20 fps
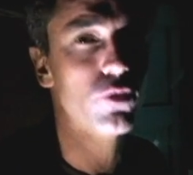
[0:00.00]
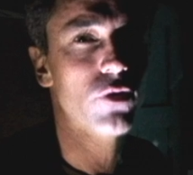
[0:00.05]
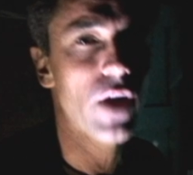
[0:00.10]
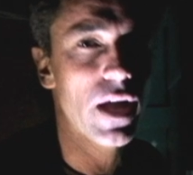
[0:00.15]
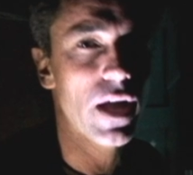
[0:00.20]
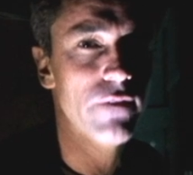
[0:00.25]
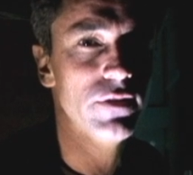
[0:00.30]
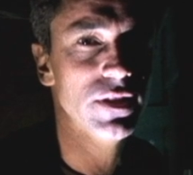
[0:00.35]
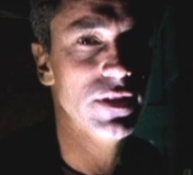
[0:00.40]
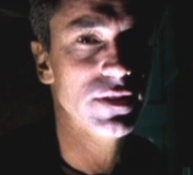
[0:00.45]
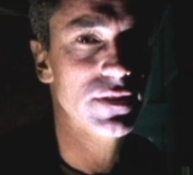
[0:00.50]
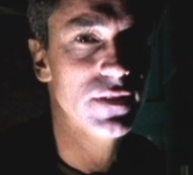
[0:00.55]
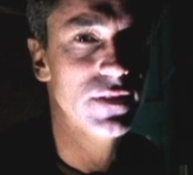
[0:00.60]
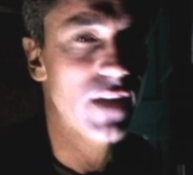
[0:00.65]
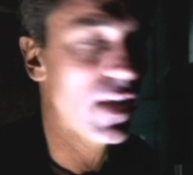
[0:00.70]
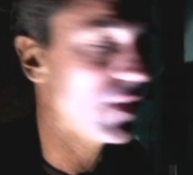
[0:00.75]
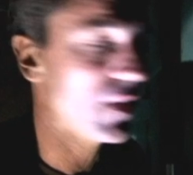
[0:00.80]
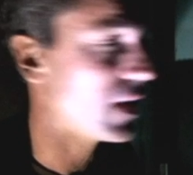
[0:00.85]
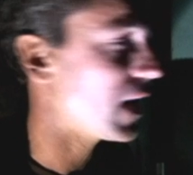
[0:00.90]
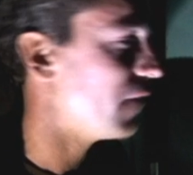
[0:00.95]
drivers
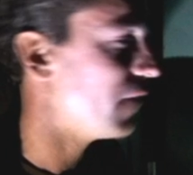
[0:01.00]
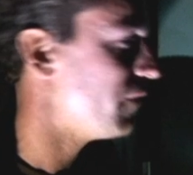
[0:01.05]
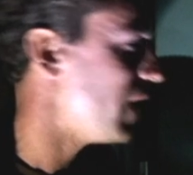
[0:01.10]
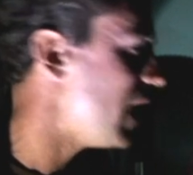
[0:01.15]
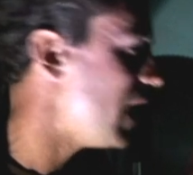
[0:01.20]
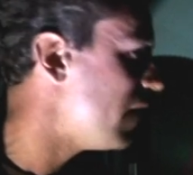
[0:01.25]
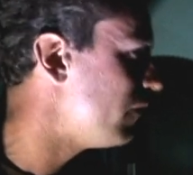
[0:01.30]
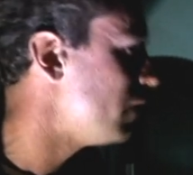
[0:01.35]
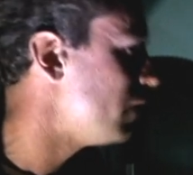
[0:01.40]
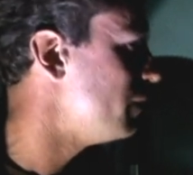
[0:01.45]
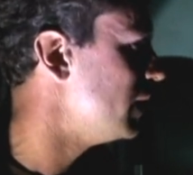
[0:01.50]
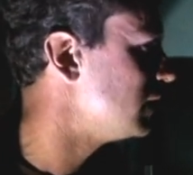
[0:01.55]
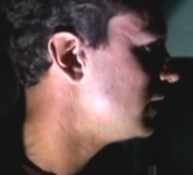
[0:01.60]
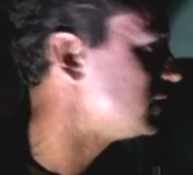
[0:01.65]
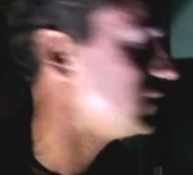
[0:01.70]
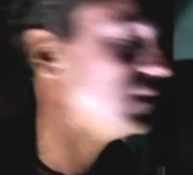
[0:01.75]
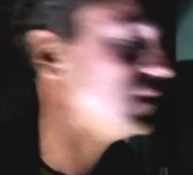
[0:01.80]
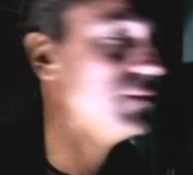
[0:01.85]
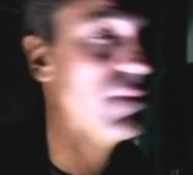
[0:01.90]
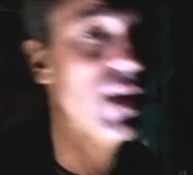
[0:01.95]
I think I've ever met
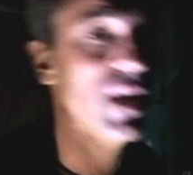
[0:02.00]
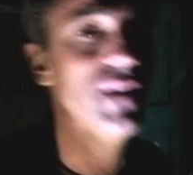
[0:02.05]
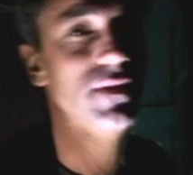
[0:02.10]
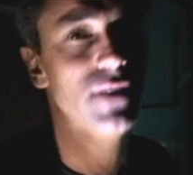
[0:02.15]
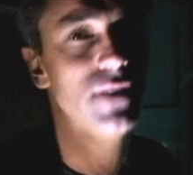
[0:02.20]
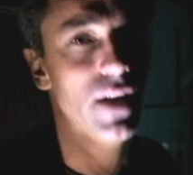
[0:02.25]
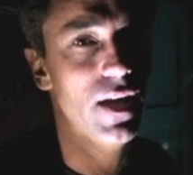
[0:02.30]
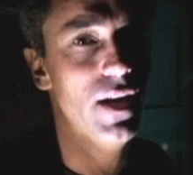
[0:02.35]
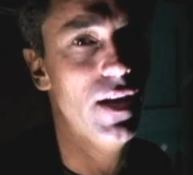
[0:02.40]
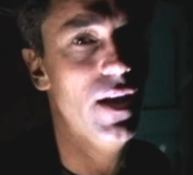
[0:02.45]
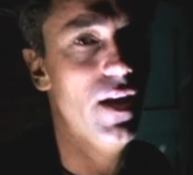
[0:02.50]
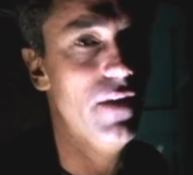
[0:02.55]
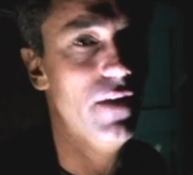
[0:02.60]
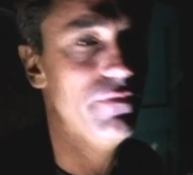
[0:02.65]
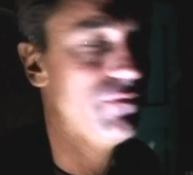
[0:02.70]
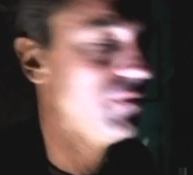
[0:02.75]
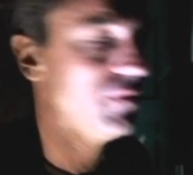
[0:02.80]
in my entire life.